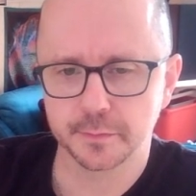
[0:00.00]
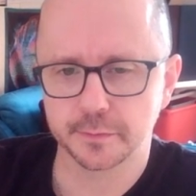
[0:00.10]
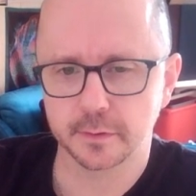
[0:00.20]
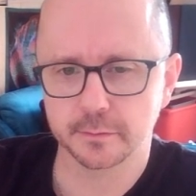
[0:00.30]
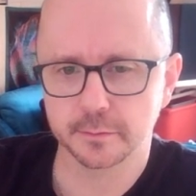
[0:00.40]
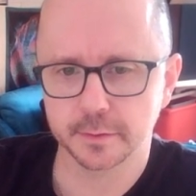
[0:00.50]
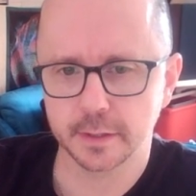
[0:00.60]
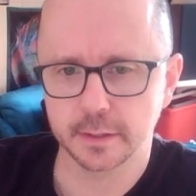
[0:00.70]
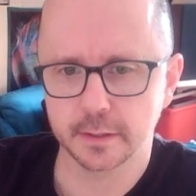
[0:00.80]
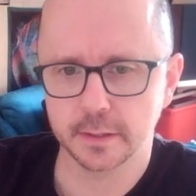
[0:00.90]

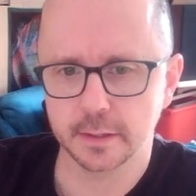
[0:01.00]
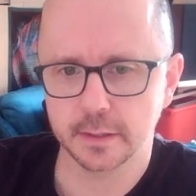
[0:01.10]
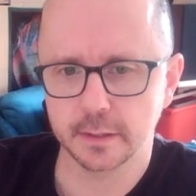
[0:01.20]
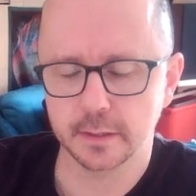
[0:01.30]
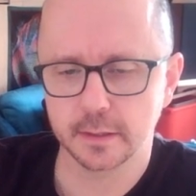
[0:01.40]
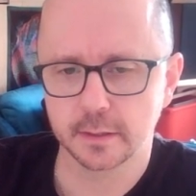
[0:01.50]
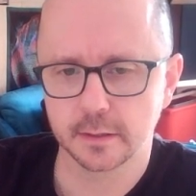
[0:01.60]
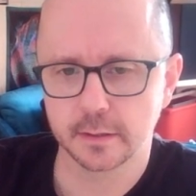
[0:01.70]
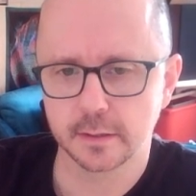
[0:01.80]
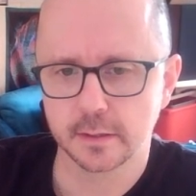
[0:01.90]
probably the
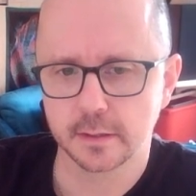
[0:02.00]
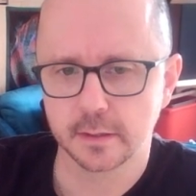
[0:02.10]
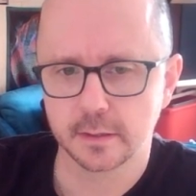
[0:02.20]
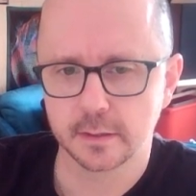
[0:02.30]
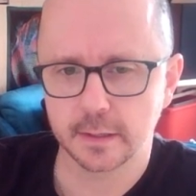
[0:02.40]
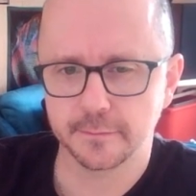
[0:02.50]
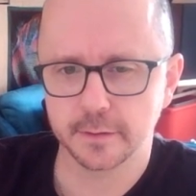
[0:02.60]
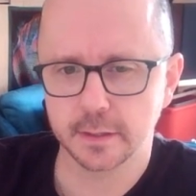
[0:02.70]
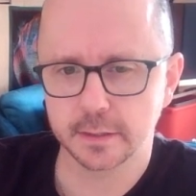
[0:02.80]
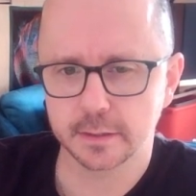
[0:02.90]

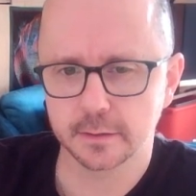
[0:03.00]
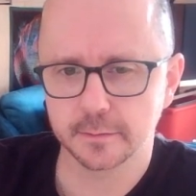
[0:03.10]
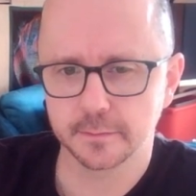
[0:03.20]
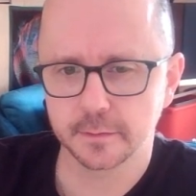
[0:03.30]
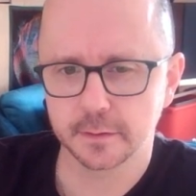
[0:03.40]
definition.